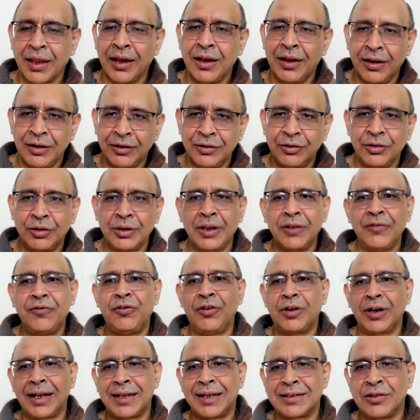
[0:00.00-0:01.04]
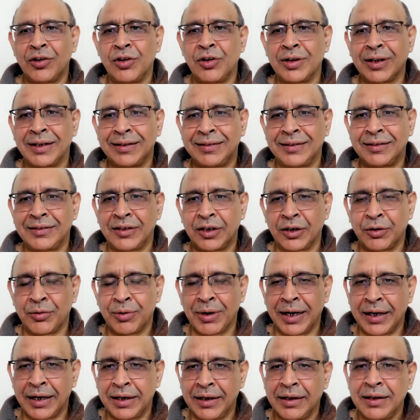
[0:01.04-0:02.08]
So give for as long as is
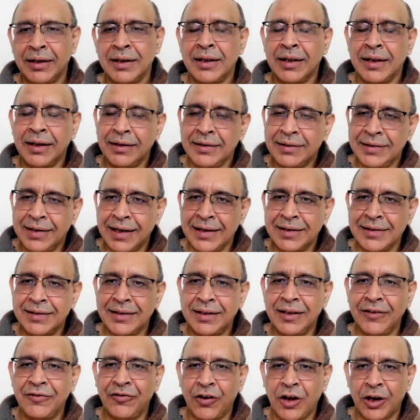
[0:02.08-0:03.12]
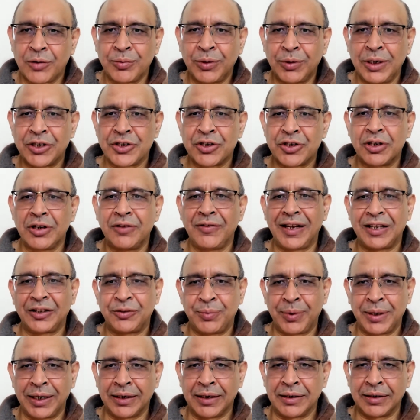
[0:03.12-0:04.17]
required. Change the formulation of
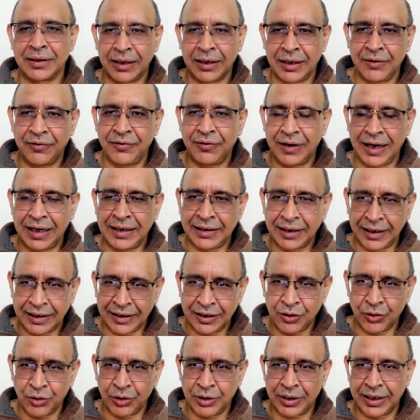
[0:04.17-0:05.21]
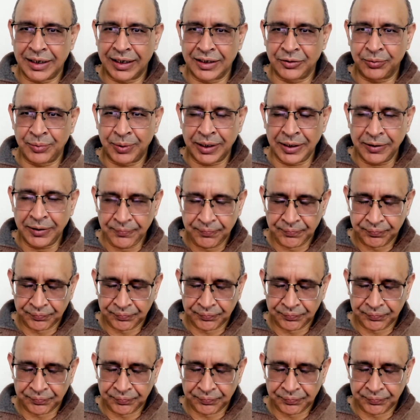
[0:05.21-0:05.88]
aspirin. Give enteric coated aspirin.